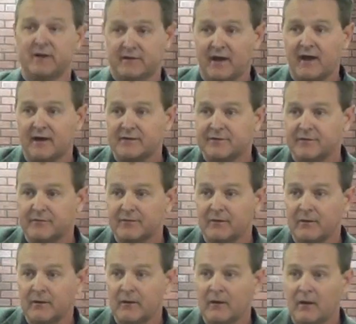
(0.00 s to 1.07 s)
to Texas,
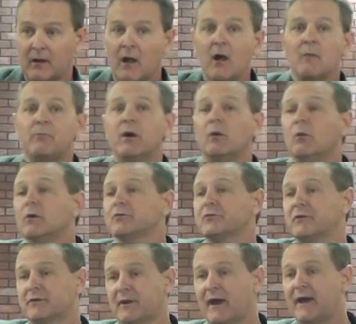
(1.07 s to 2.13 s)
but wants
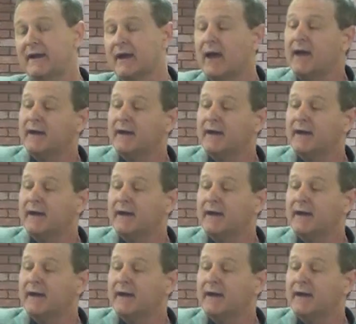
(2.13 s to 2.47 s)
to take